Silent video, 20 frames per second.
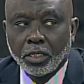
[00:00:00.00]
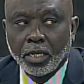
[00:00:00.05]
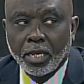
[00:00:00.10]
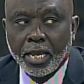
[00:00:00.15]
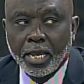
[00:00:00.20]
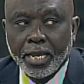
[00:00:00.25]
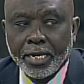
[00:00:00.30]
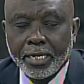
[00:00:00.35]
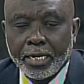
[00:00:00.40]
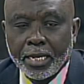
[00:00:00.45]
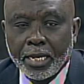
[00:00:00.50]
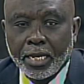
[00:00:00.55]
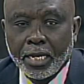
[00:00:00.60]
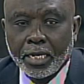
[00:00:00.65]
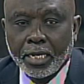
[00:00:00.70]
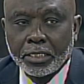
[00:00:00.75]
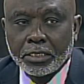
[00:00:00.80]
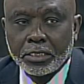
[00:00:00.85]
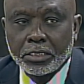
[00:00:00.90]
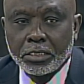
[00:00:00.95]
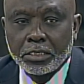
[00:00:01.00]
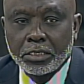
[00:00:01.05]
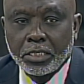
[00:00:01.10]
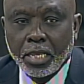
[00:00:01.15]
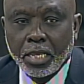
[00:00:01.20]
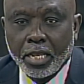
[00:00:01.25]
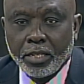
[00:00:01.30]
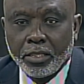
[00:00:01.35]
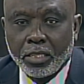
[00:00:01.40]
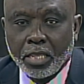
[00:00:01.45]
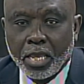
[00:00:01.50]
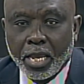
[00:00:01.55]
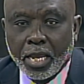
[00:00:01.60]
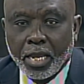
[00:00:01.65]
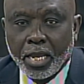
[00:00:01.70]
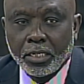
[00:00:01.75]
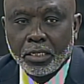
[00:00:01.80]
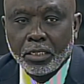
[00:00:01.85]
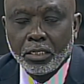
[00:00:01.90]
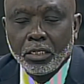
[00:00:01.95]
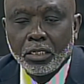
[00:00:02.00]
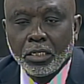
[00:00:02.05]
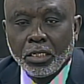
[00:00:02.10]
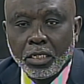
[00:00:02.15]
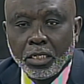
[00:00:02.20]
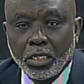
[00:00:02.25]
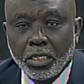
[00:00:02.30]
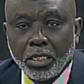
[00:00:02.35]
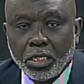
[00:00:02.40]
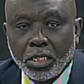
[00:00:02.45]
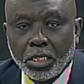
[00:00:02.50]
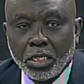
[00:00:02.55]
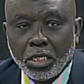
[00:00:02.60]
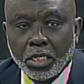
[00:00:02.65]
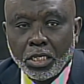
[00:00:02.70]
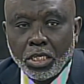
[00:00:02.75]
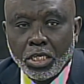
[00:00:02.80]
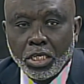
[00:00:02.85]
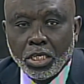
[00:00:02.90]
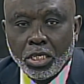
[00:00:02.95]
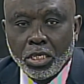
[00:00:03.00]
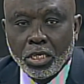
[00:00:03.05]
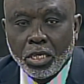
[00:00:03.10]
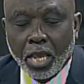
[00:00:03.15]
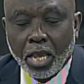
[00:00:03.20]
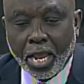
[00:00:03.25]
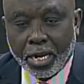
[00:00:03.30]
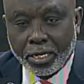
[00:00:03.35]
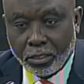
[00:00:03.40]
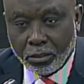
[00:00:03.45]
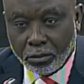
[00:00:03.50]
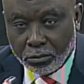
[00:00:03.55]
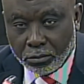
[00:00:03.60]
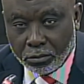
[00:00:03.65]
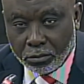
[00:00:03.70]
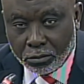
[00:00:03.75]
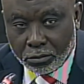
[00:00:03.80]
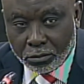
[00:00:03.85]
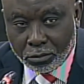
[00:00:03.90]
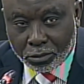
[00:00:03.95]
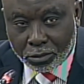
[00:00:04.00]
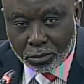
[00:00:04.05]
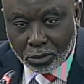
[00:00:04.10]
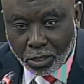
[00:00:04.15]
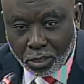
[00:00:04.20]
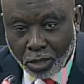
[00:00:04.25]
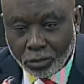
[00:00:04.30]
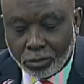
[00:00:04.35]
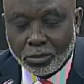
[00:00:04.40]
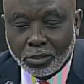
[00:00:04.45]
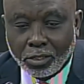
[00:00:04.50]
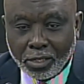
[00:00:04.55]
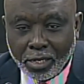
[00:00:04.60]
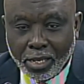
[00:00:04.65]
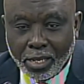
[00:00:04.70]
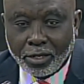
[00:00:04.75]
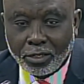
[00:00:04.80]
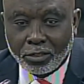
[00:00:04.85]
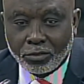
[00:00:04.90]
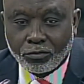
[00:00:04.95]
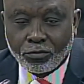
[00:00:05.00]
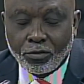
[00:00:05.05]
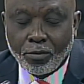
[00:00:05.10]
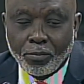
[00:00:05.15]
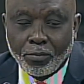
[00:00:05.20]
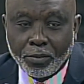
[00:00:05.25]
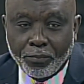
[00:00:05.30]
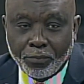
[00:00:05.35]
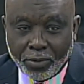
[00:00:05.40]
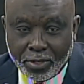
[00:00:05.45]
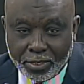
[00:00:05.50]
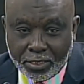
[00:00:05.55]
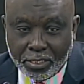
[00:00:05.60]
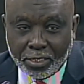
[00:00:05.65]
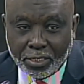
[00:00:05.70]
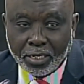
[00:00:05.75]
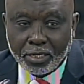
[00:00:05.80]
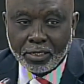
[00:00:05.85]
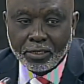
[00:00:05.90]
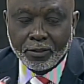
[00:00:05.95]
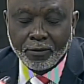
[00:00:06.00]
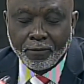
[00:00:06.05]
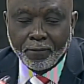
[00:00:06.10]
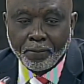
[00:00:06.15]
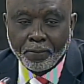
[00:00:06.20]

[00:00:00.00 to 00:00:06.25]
And said that he had gotten clearance from the president.